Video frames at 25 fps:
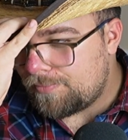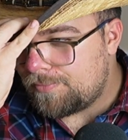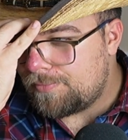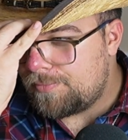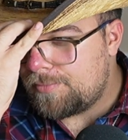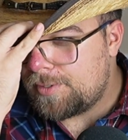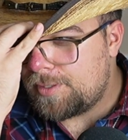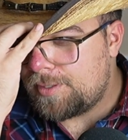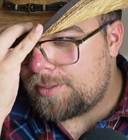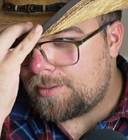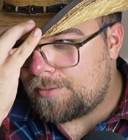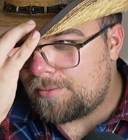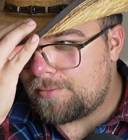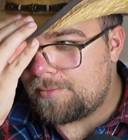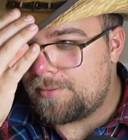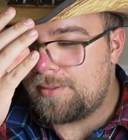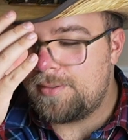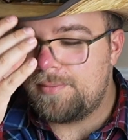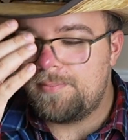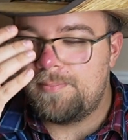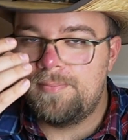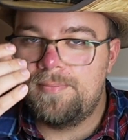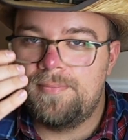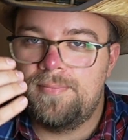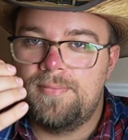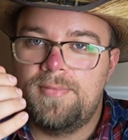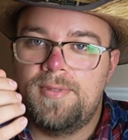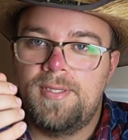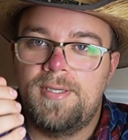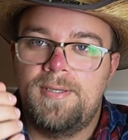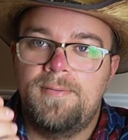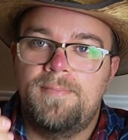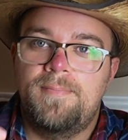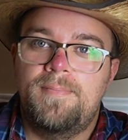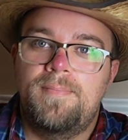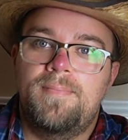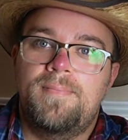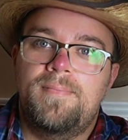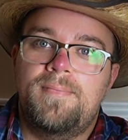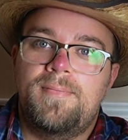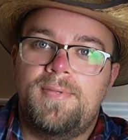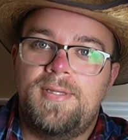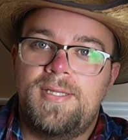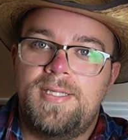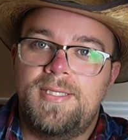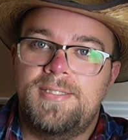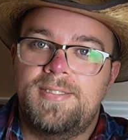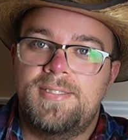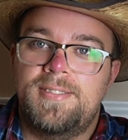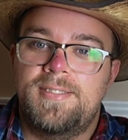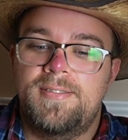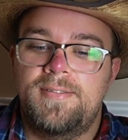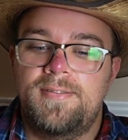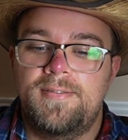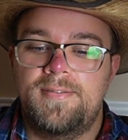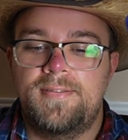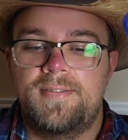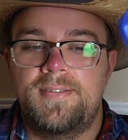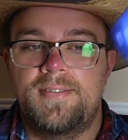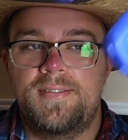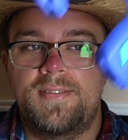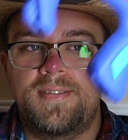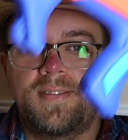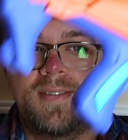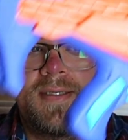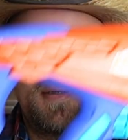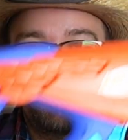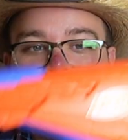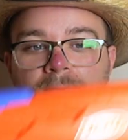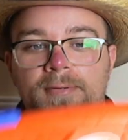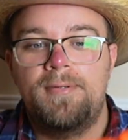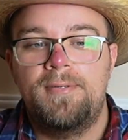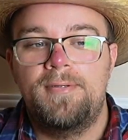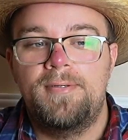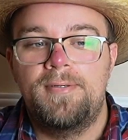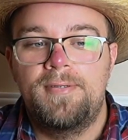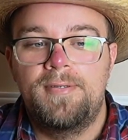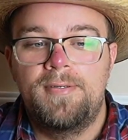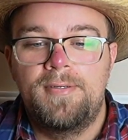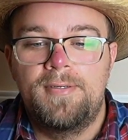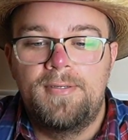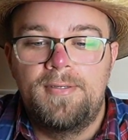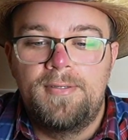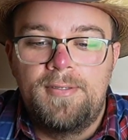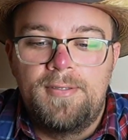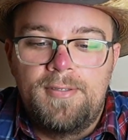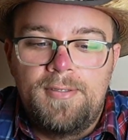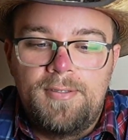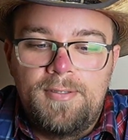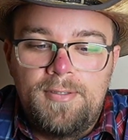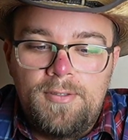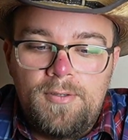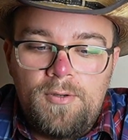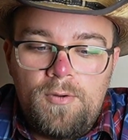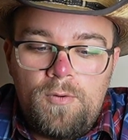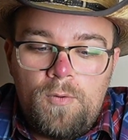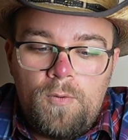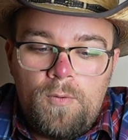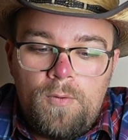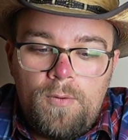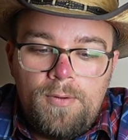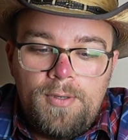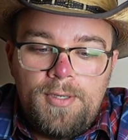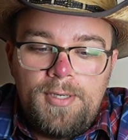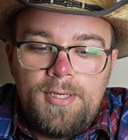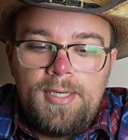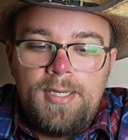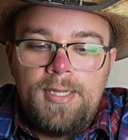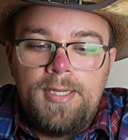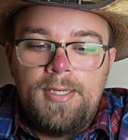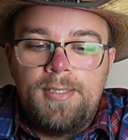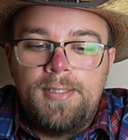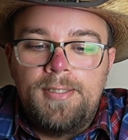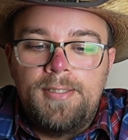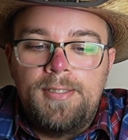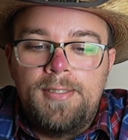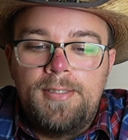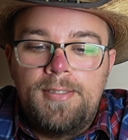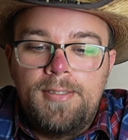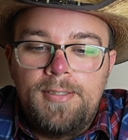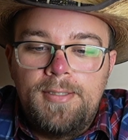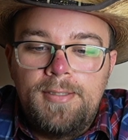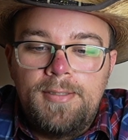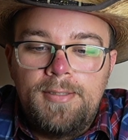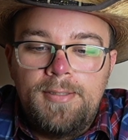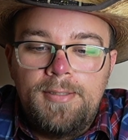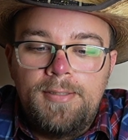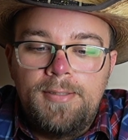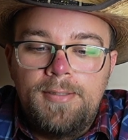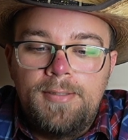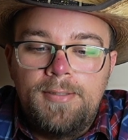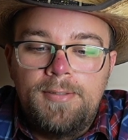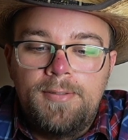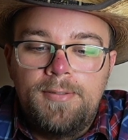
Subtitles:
But no, they listened and they were coordinated, and